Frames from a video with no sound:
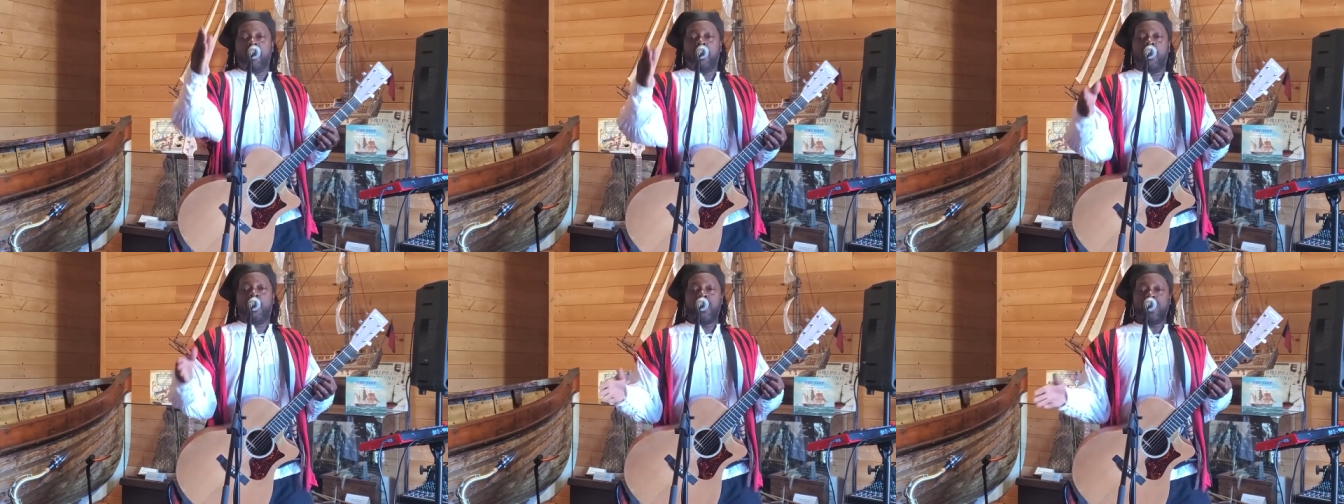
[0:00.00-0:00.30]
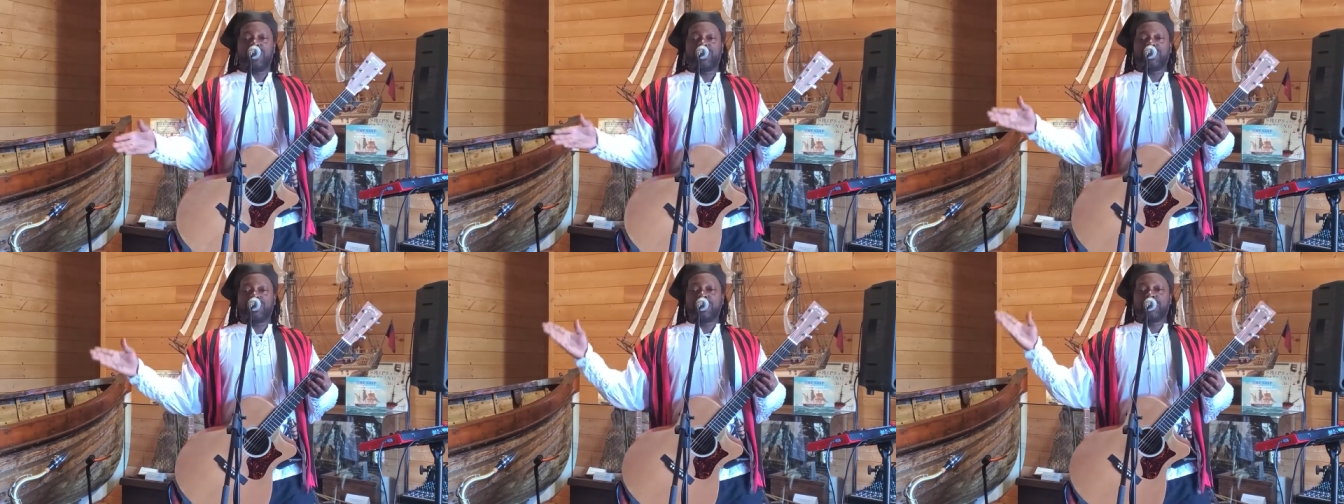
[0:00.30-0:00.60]

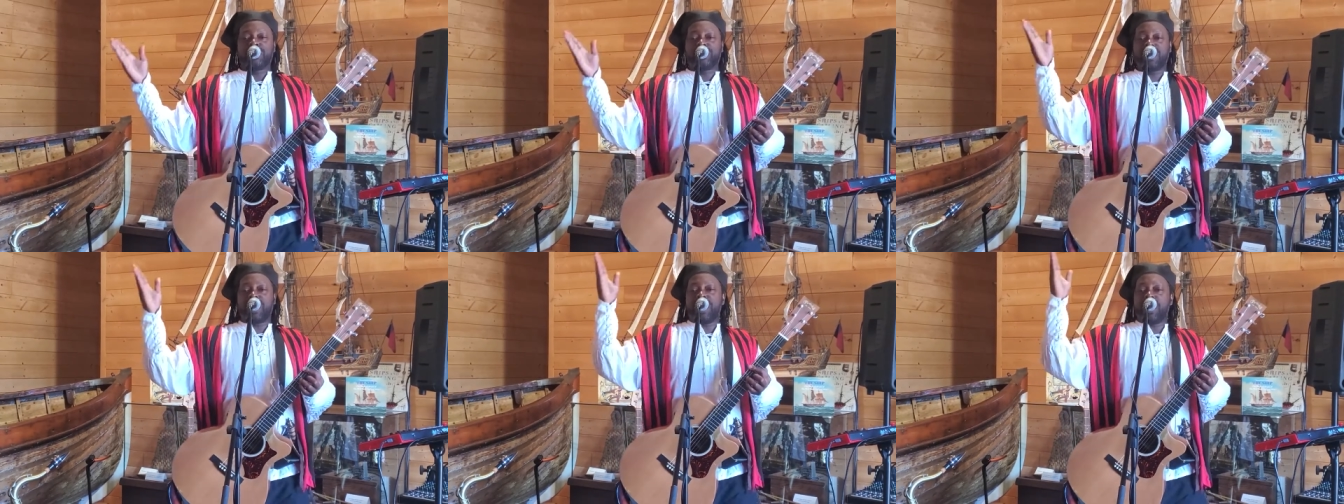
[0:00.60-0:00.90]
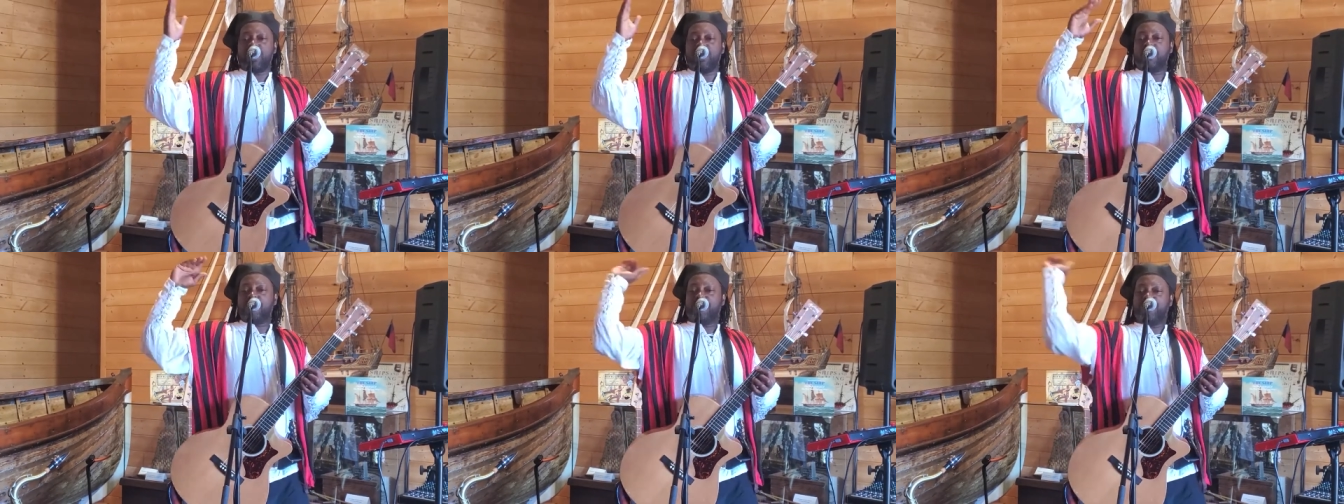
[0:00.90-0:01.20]
hoist the
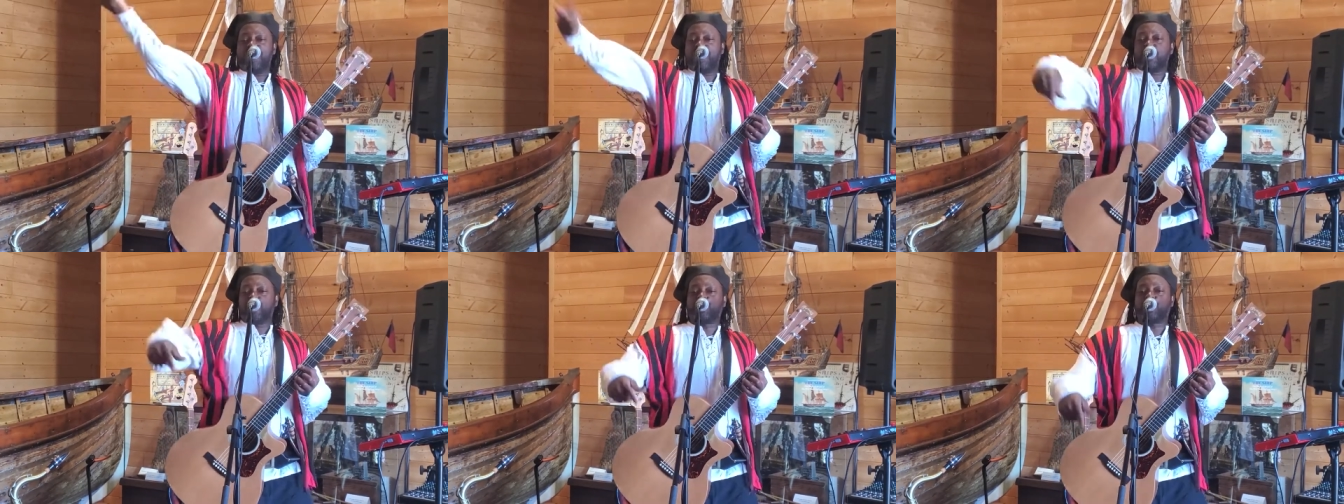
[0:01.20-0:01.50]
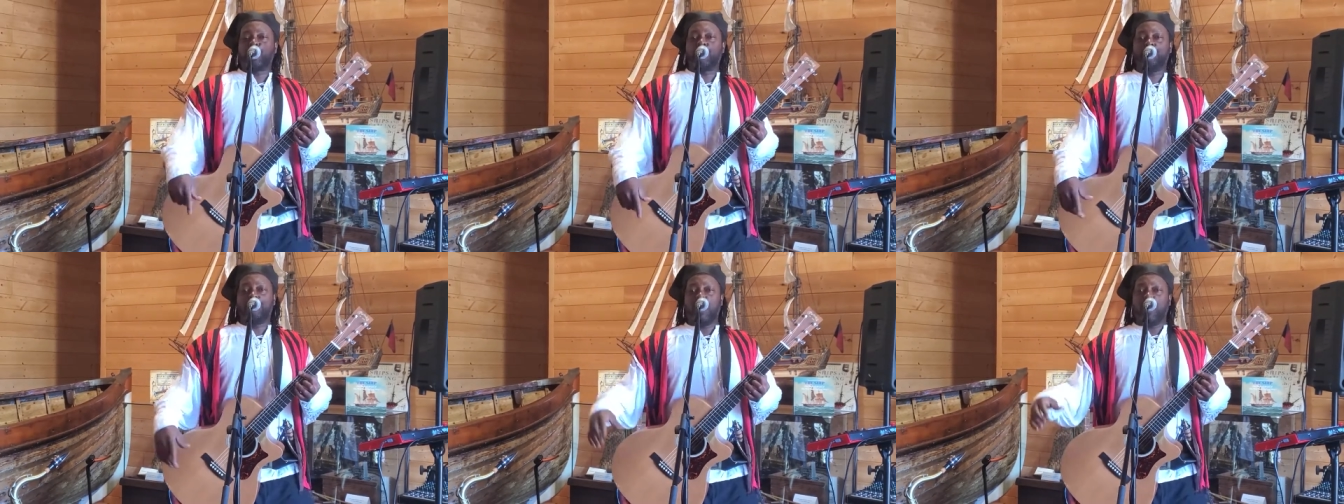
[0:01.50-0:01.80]
sail, there
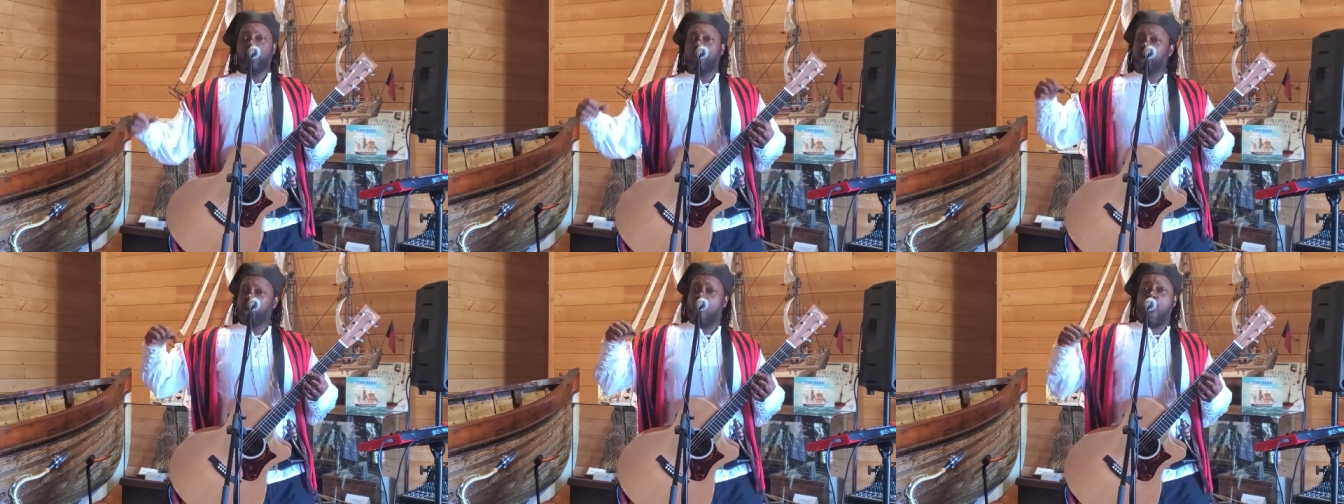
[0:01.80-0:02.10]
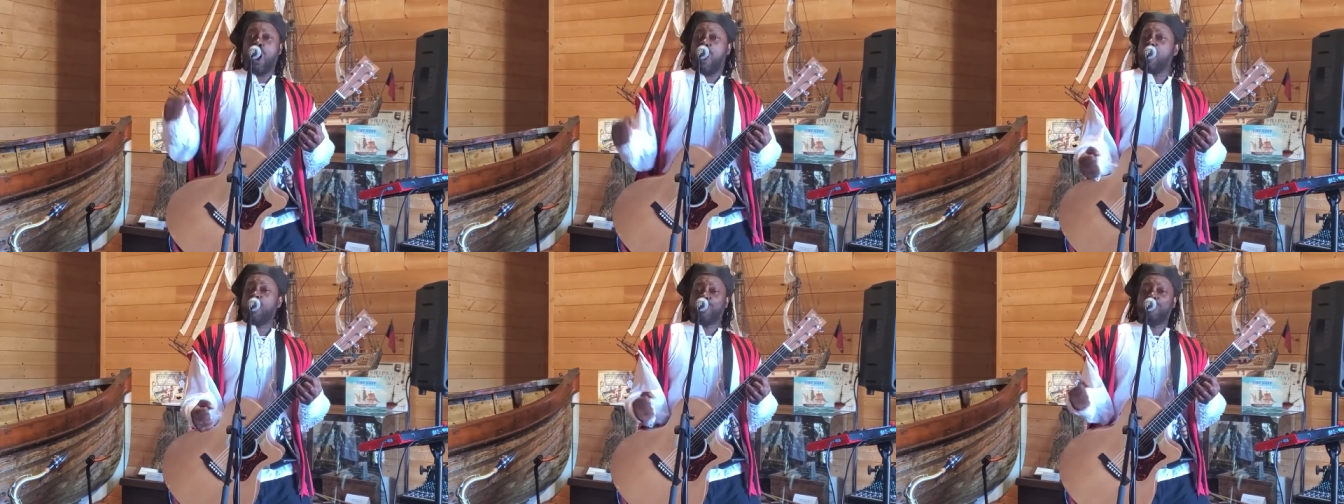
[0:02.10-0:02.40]
she blow.
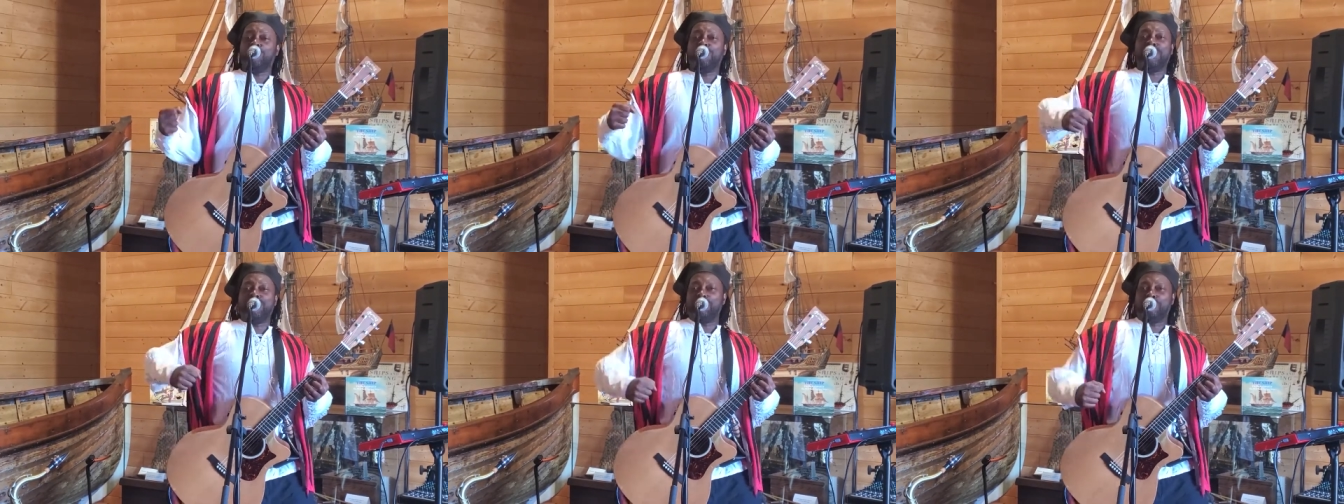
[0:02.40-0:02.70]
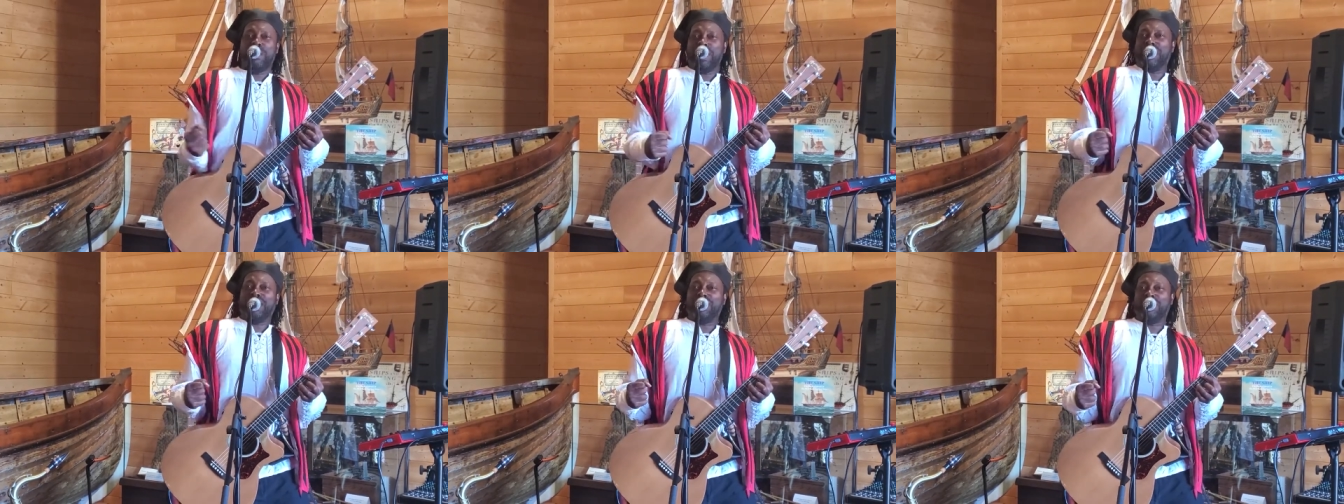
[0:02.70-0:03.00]
Army
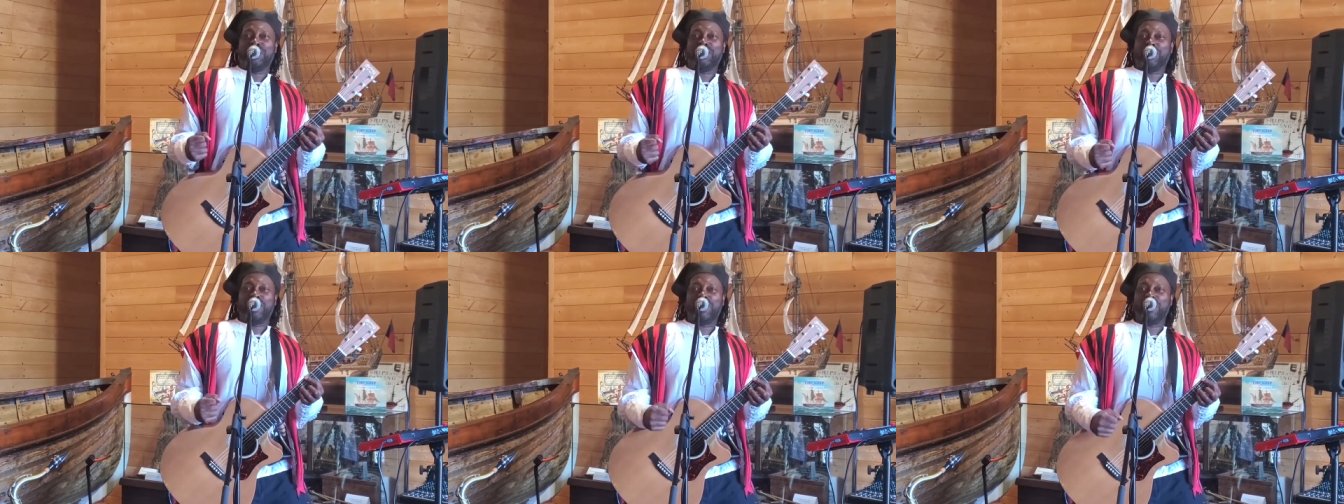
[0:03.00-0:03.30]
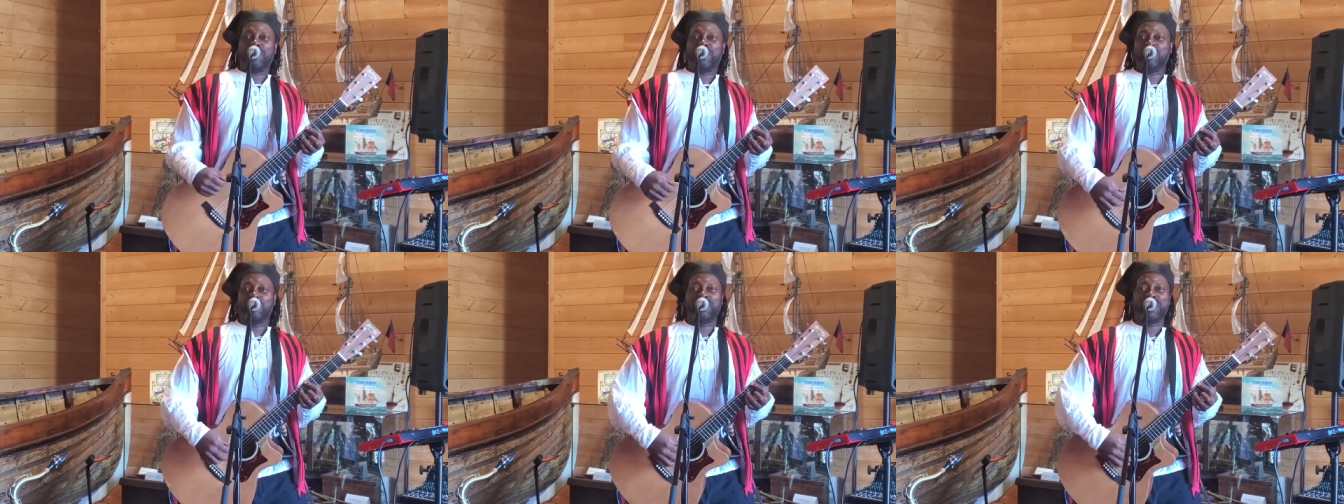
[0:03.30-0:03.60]
matey,
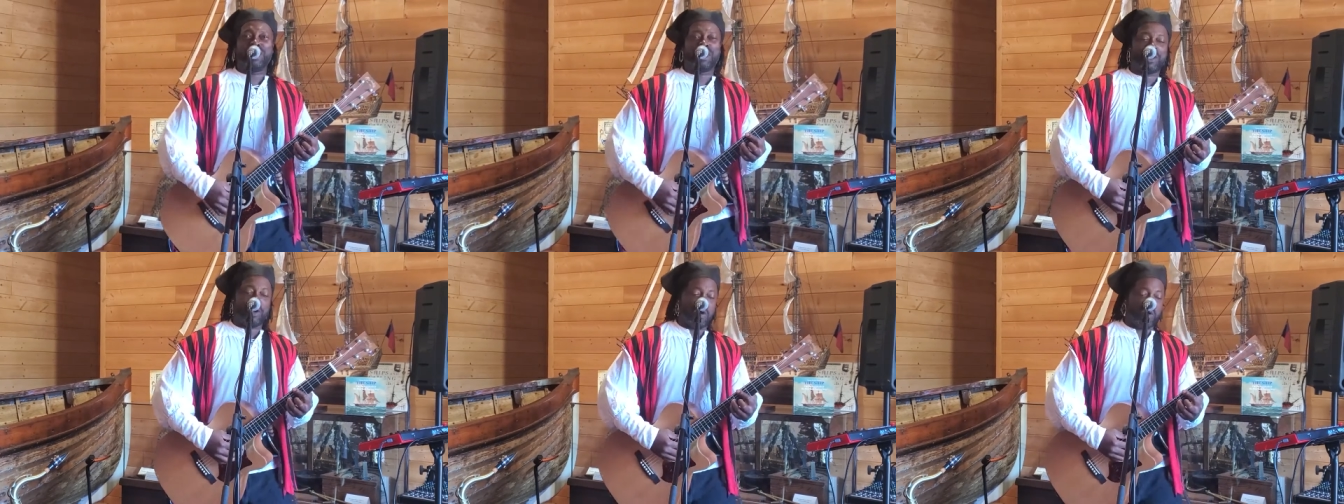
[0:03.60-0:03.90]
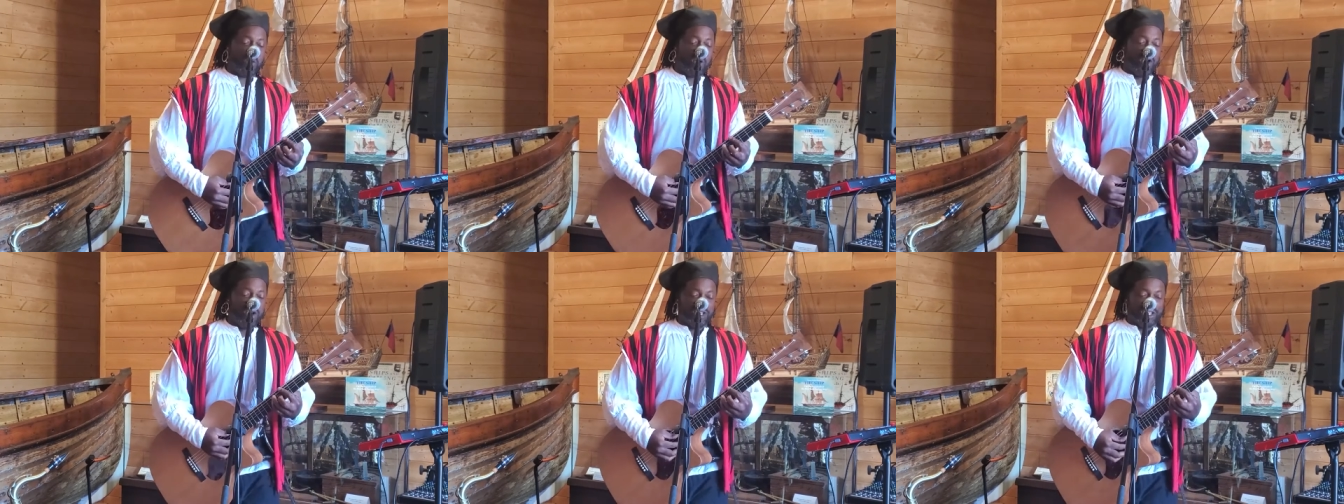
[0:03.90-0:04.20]
here we go.